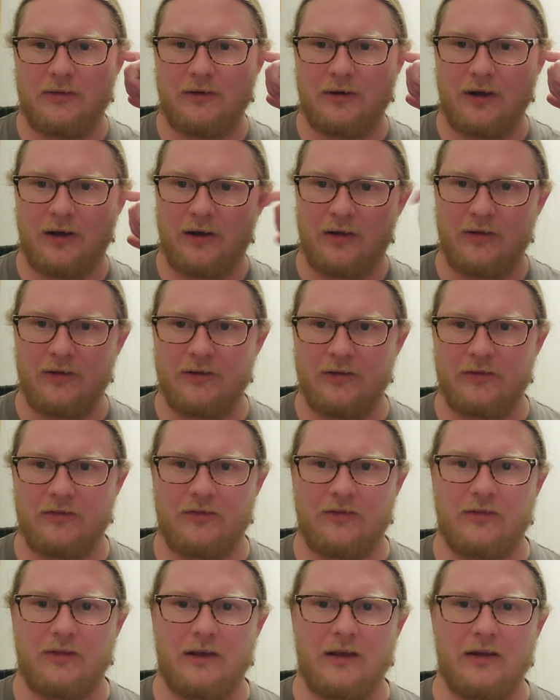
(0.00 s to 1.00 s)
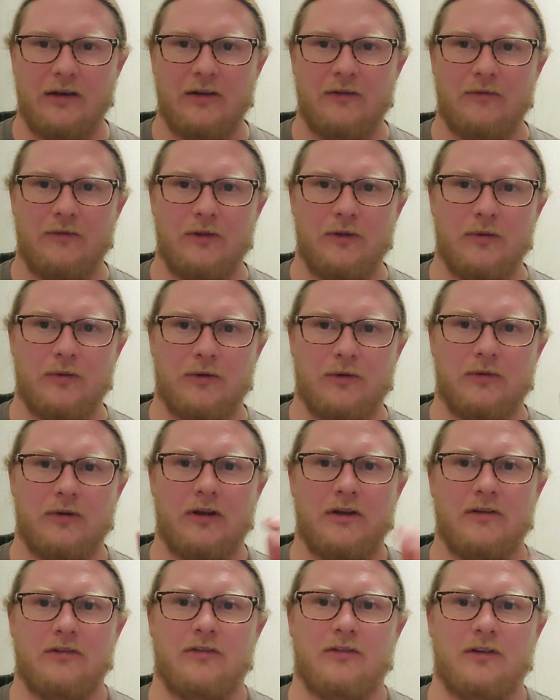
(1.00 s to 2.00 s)
knowledge that if you want to
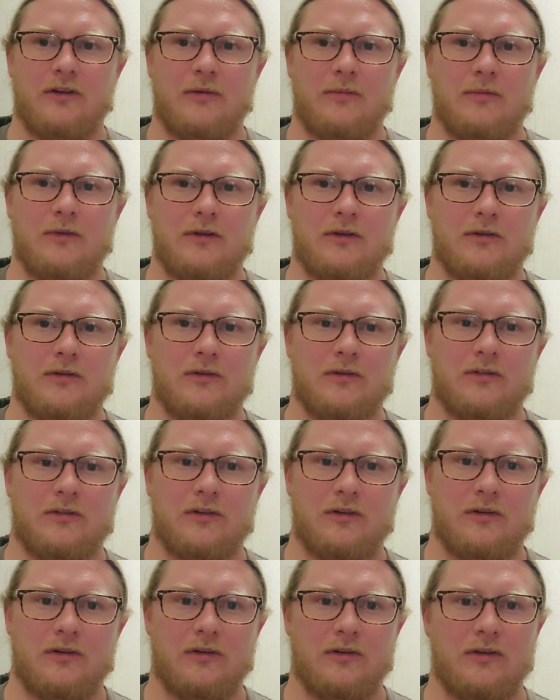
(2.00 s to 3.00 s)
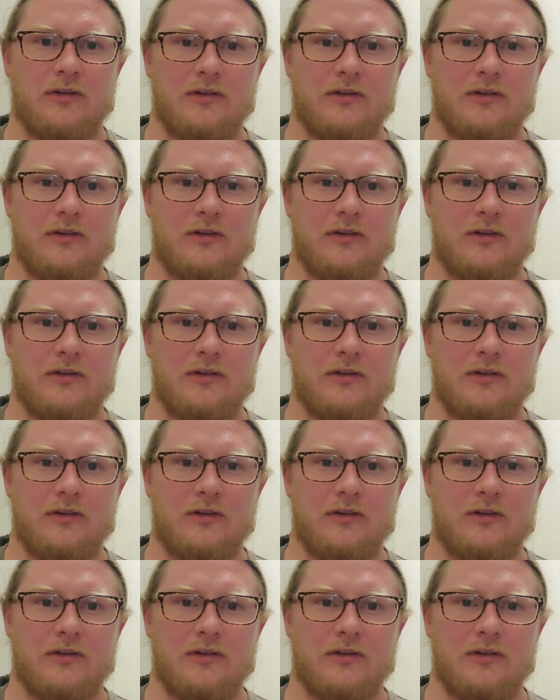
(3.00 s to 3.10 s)
range something to a certain